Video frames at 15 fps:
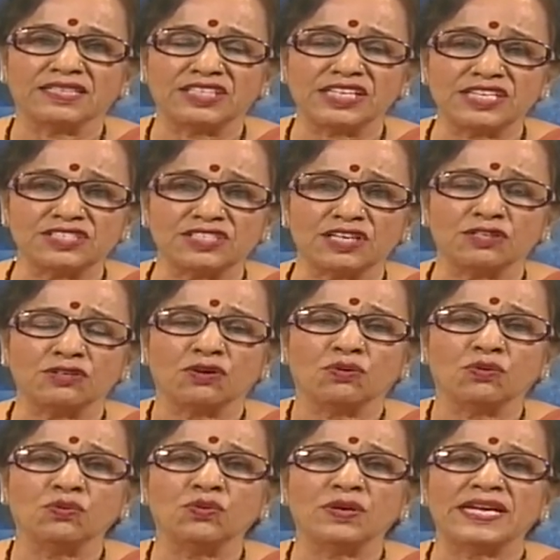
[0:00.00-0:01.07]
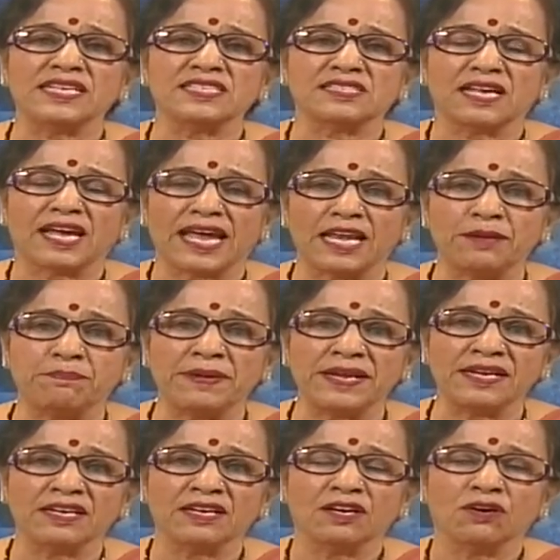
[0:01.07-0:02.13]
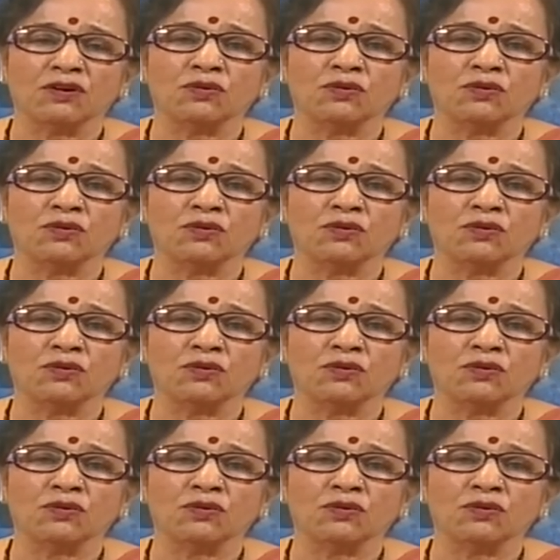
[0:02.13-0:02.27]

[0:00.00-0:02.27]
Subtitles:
A teacher who is helping,